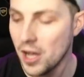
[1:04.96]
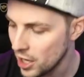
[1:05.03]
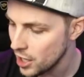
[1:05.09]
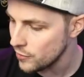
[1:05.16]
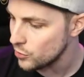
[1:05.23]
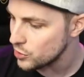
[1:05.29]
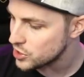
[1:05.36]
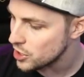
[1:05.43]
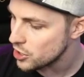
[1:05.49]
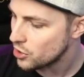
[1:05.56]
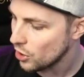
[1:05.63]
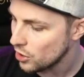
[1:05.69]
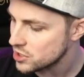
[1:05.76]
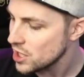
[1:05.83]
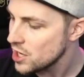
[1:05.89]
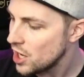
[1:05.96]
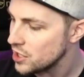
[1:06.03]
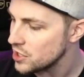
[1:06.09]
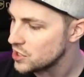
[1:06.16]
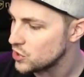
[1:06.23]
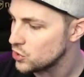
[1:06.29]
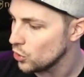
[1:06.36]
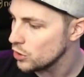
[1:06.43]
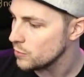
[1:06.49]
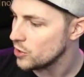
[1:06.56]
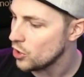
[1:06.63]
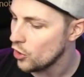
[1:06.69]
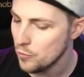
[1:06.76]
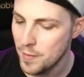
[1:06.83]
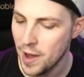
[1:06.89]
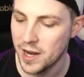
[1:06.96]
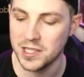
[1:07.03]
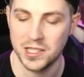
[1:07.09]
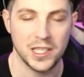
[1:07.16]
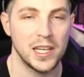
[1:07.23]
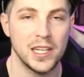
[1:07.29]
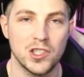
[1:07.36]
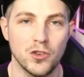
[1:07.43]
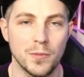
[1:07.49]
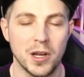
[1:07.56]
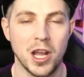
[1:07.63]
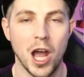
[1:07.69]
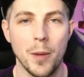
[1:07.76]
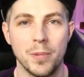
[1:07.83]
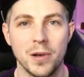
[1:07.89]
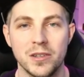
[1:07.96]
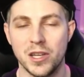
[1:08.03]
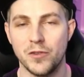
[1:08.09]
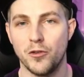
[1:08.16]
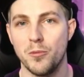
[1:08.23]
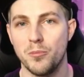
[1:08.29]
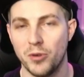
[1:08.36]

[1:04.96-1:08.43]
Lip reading: And I've also got an assortment of magazines from a couple of different